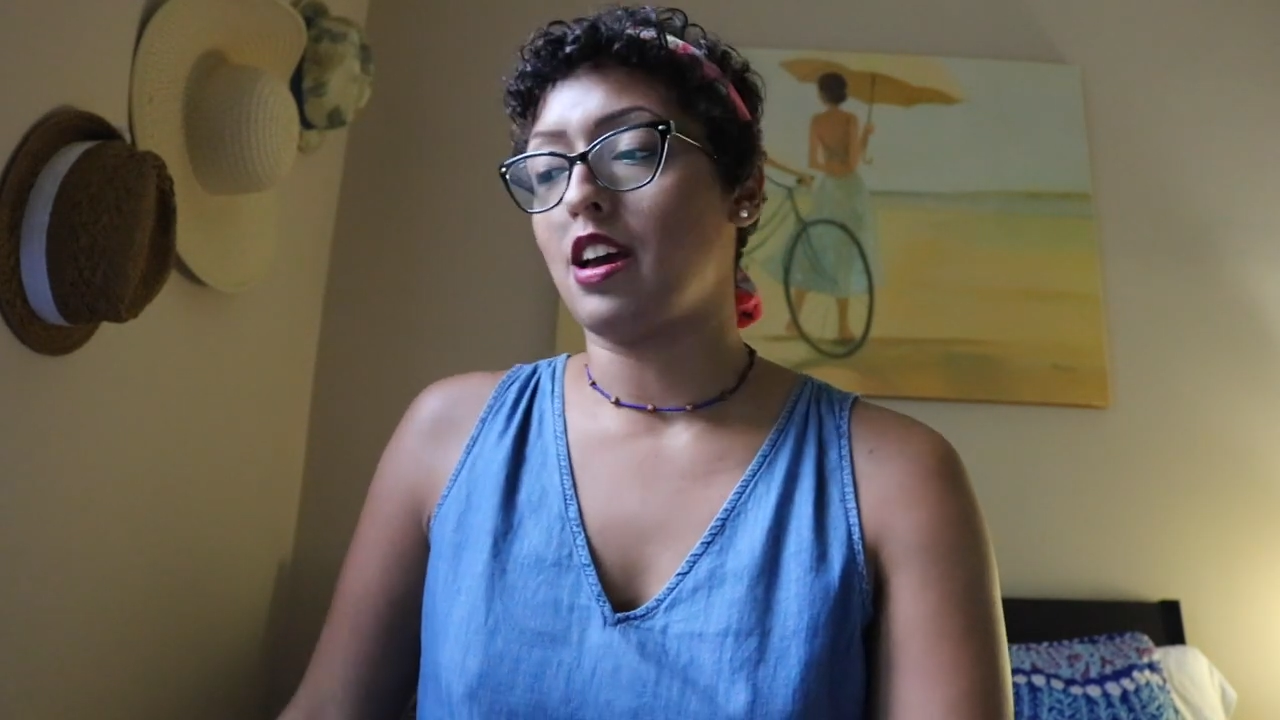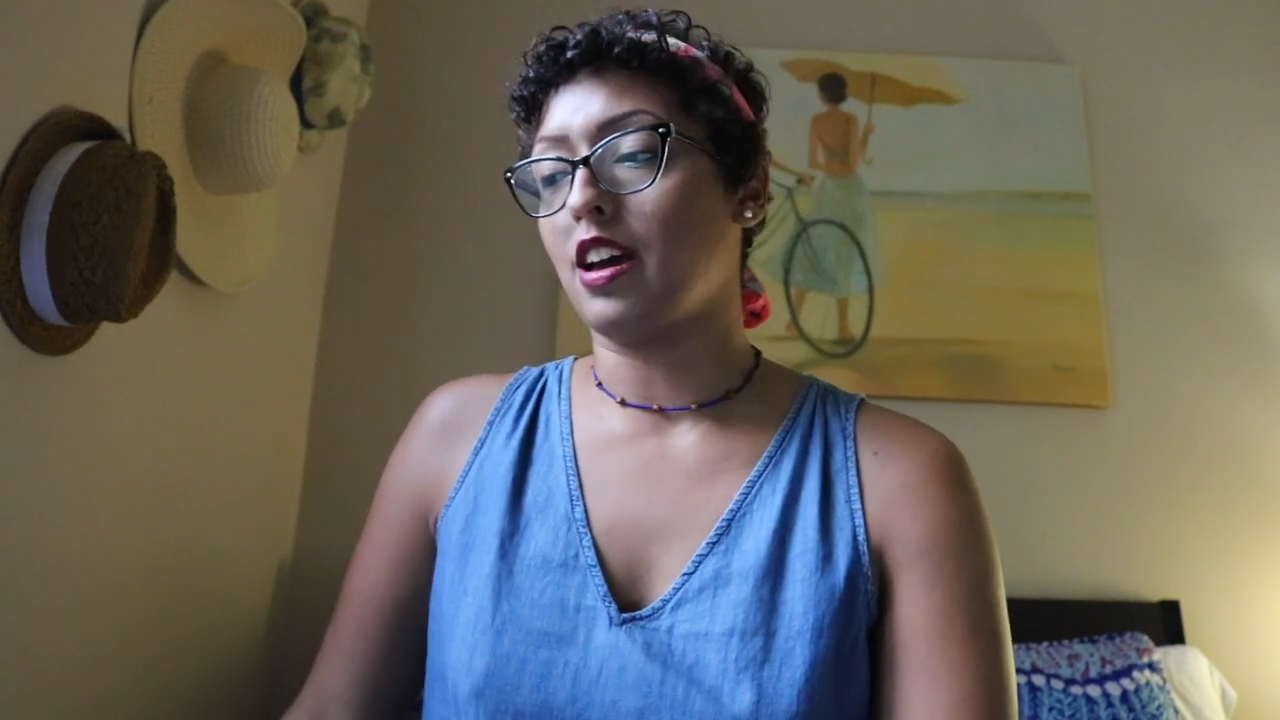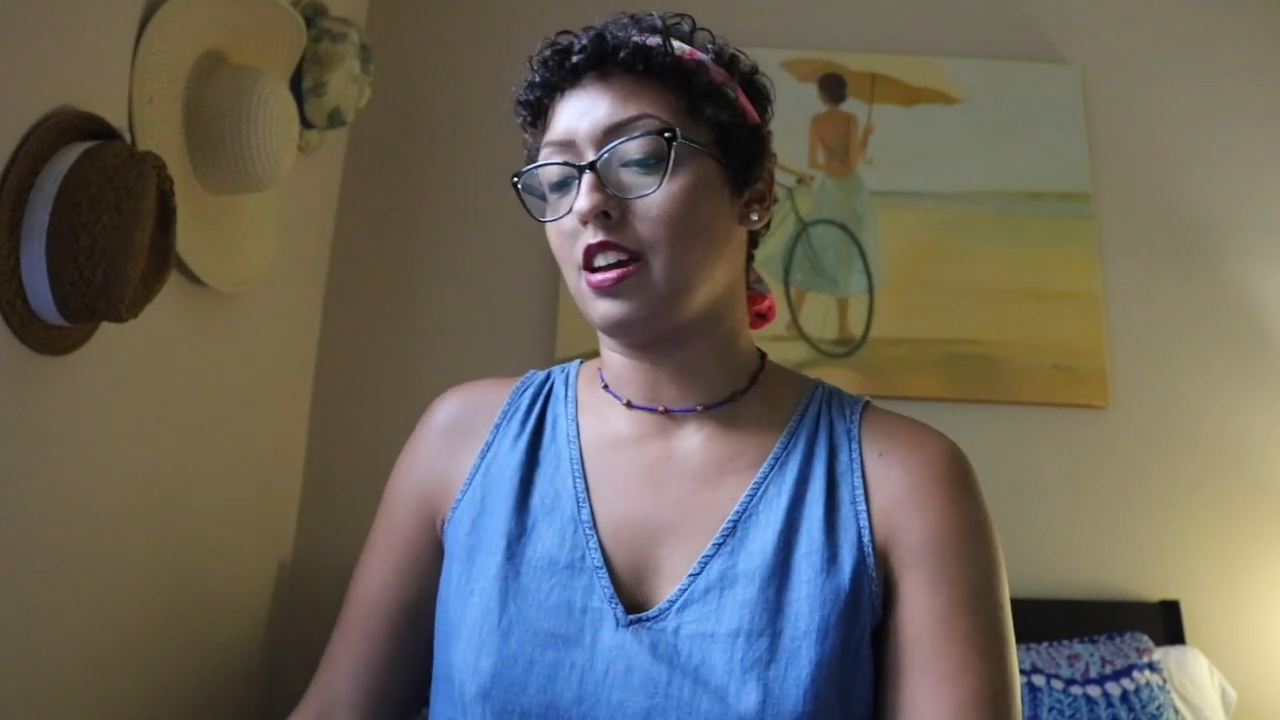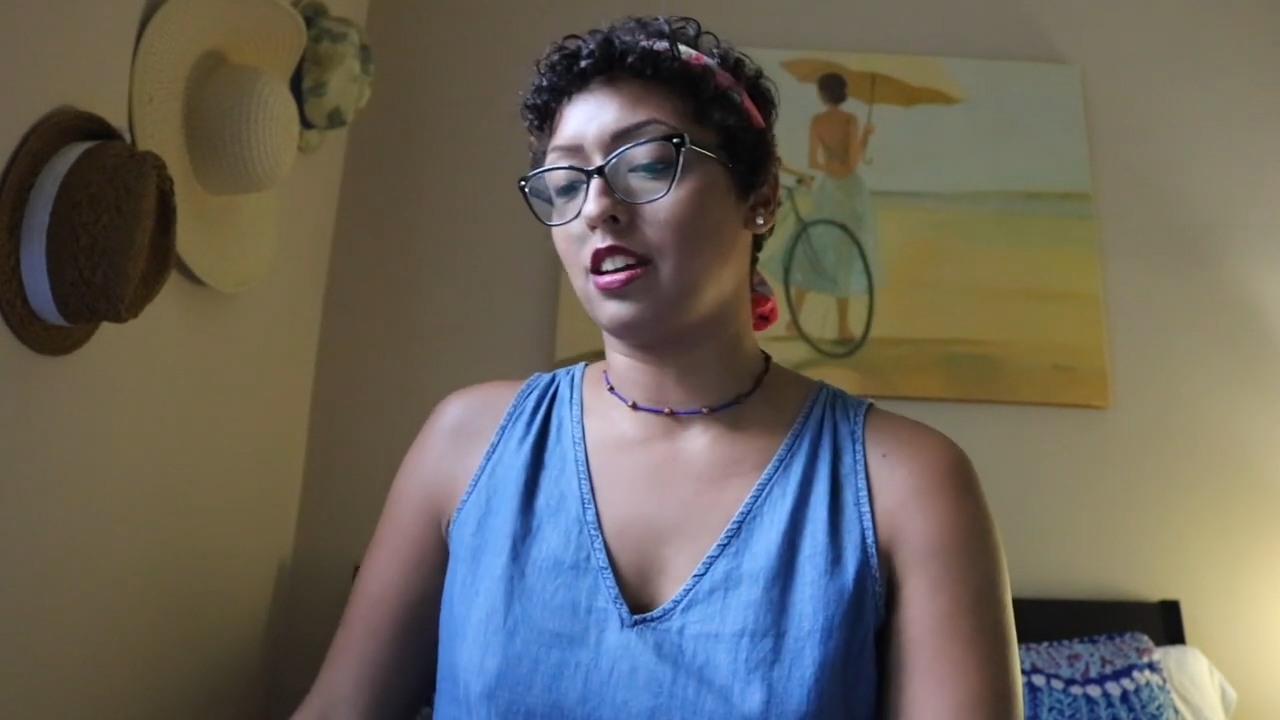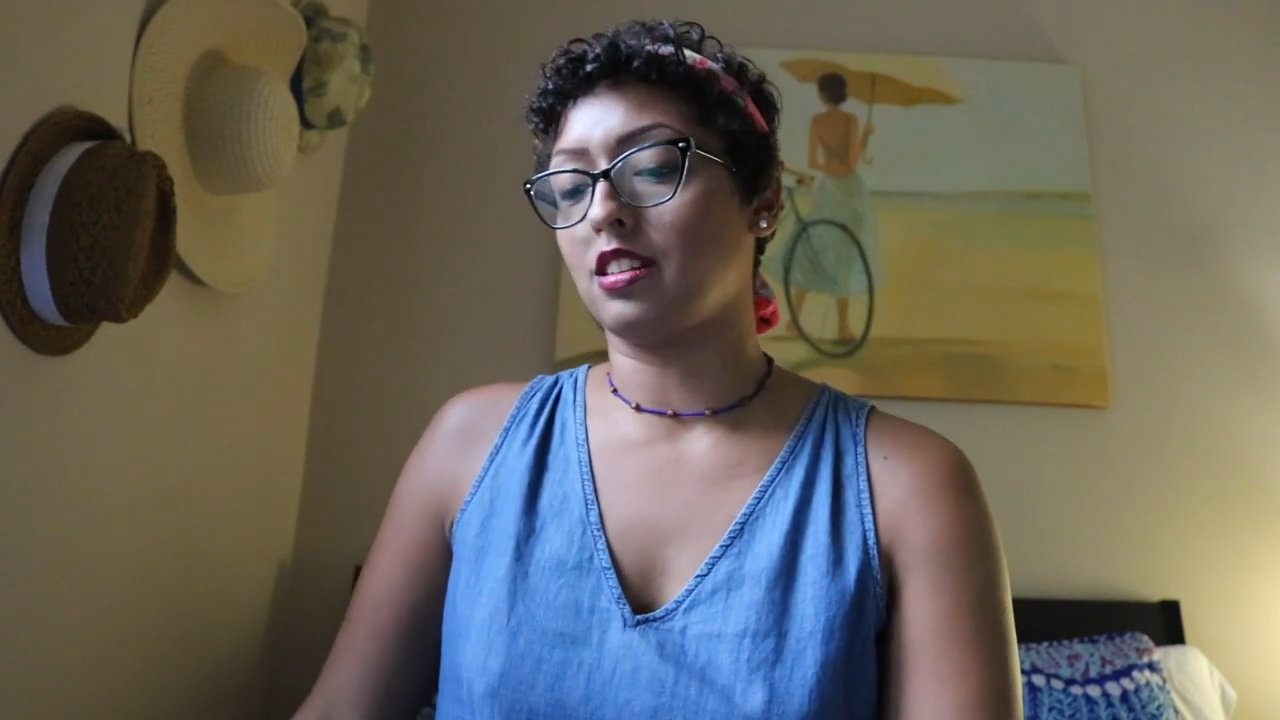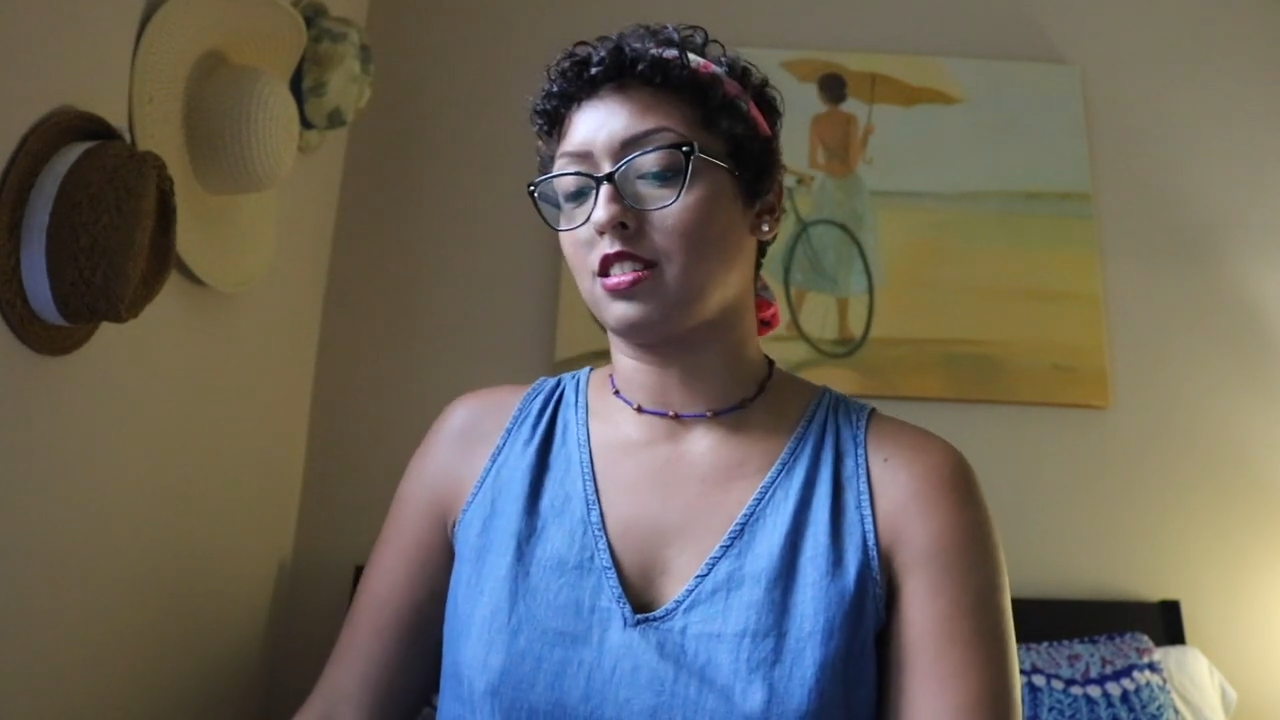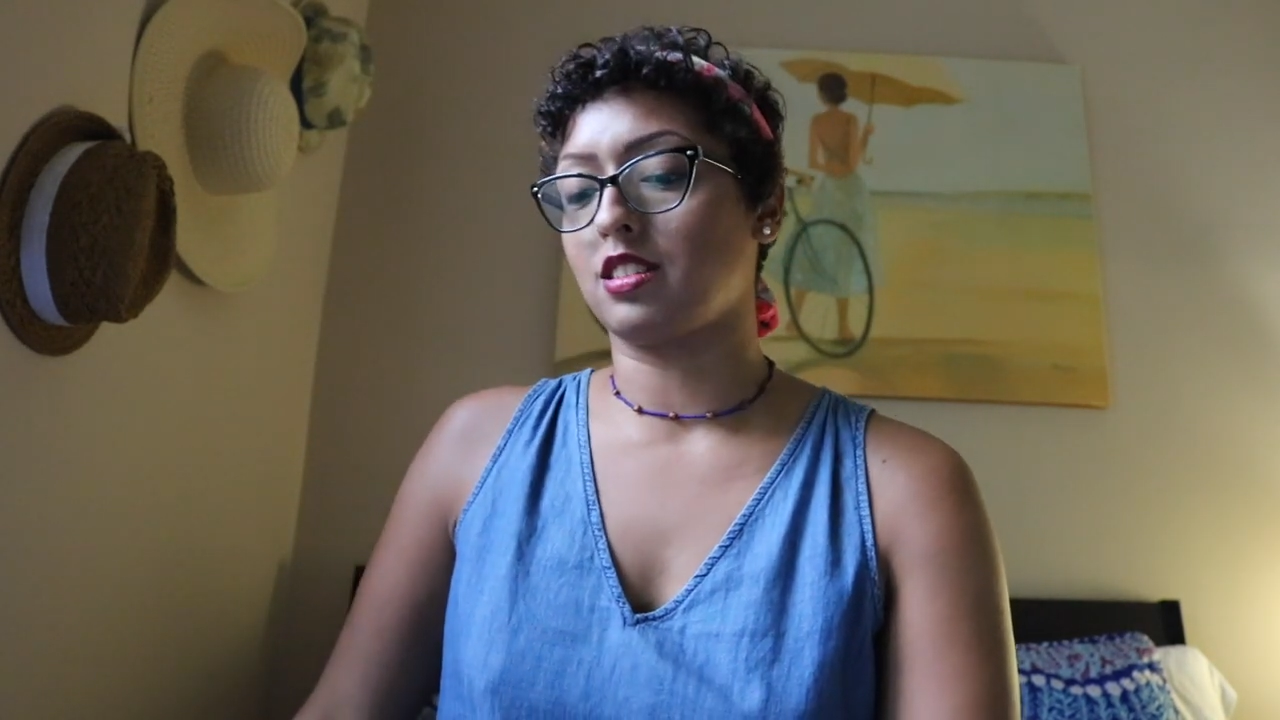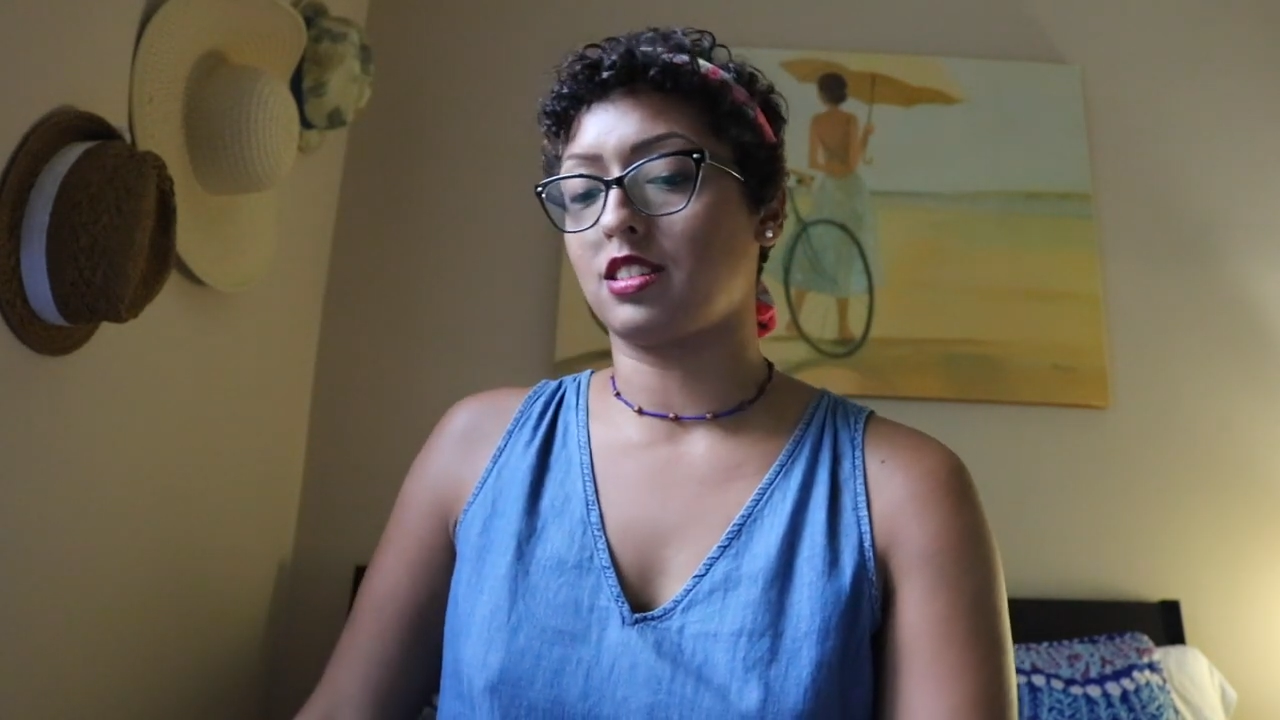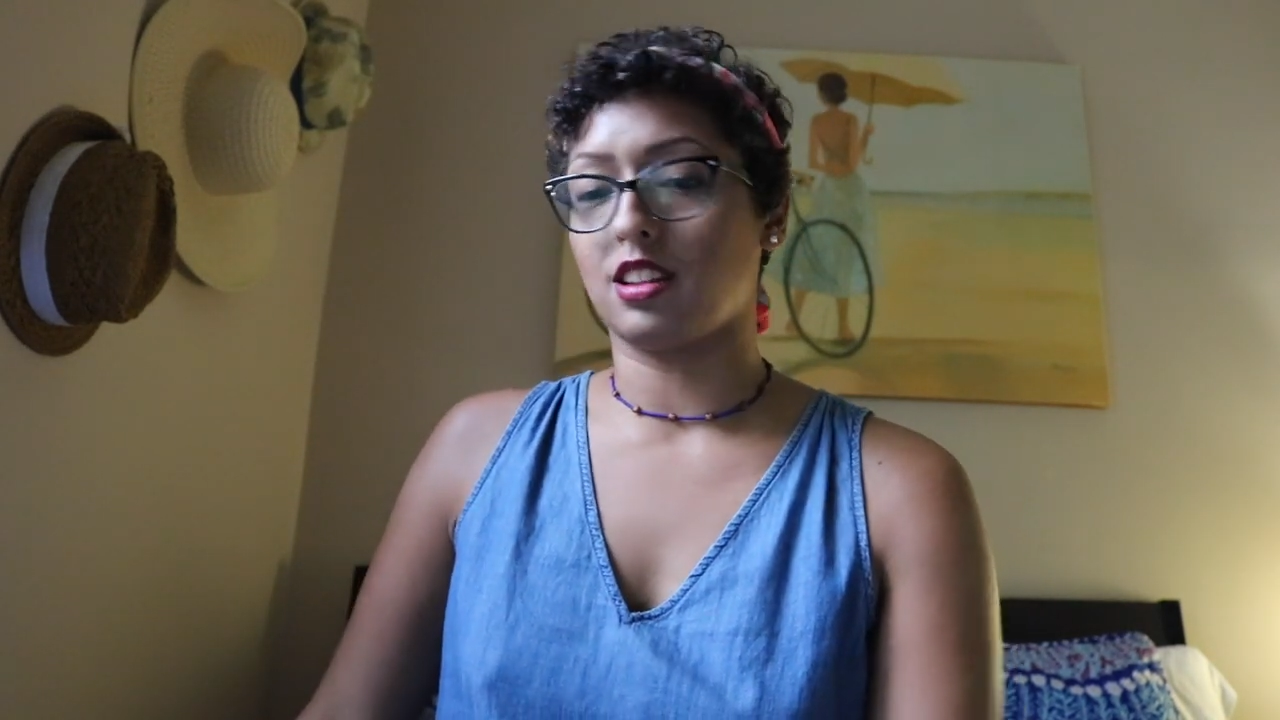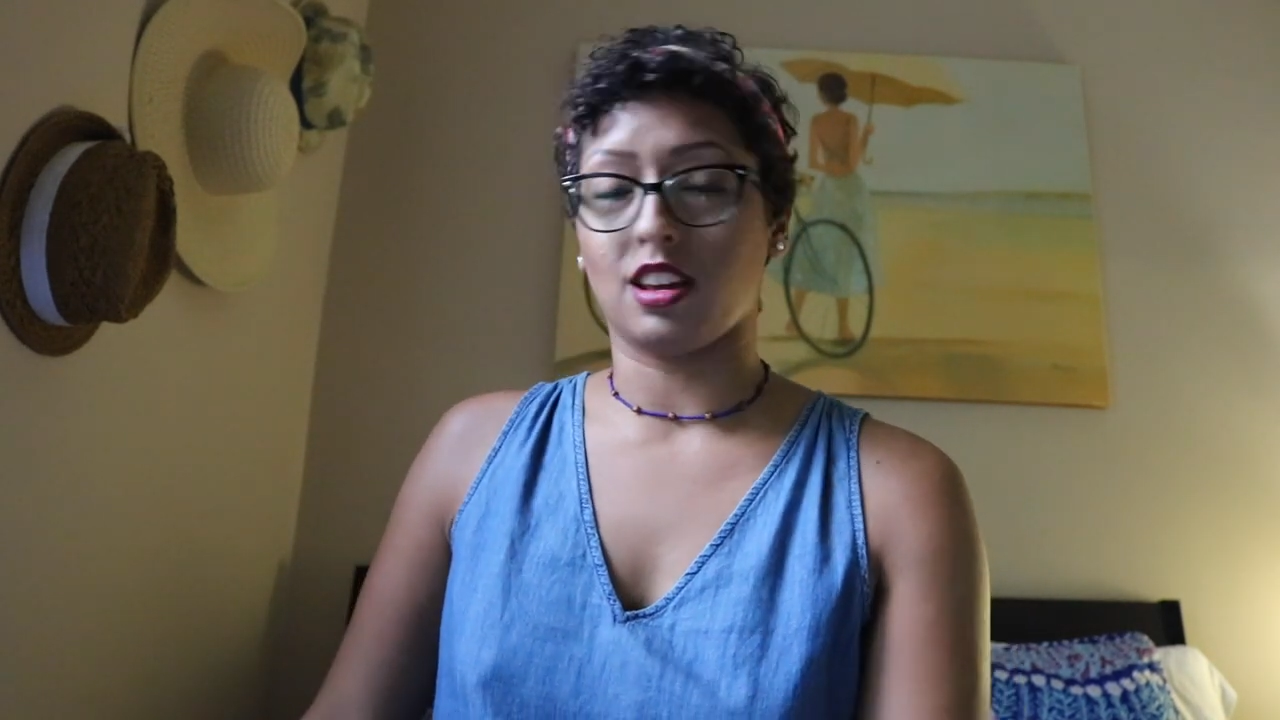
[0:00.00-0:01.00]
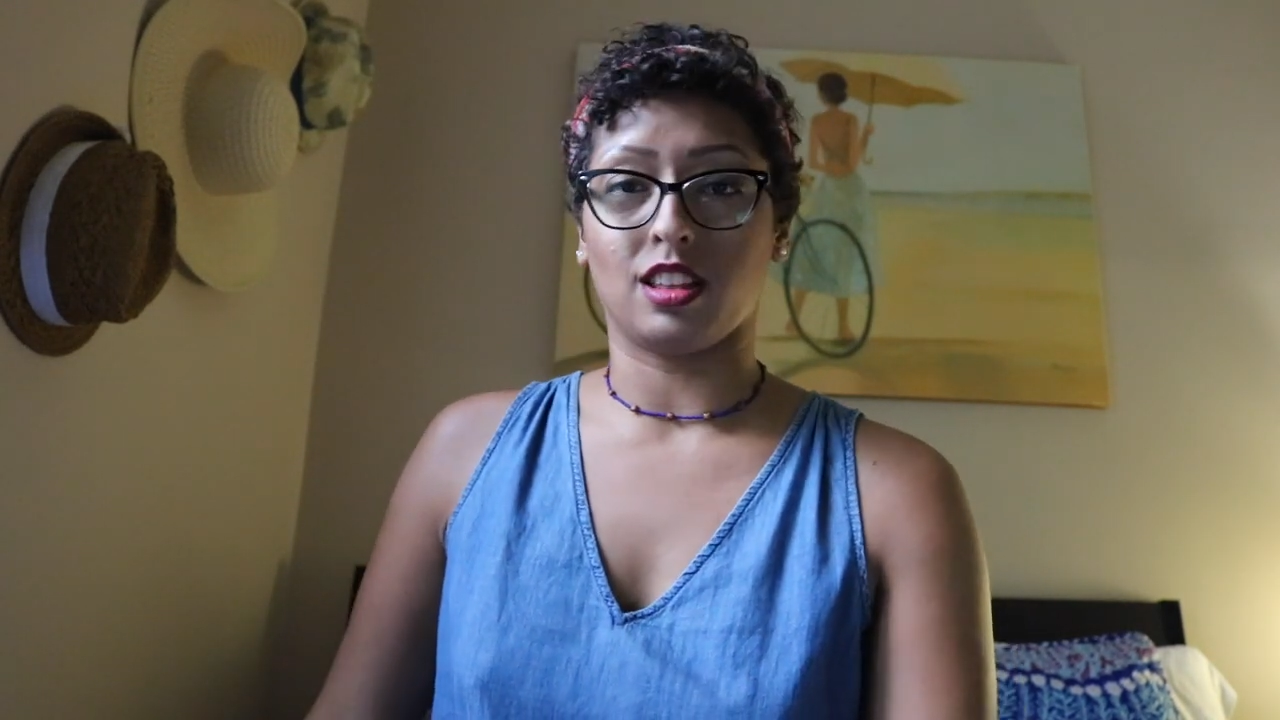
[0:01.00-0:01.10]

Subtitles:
And today,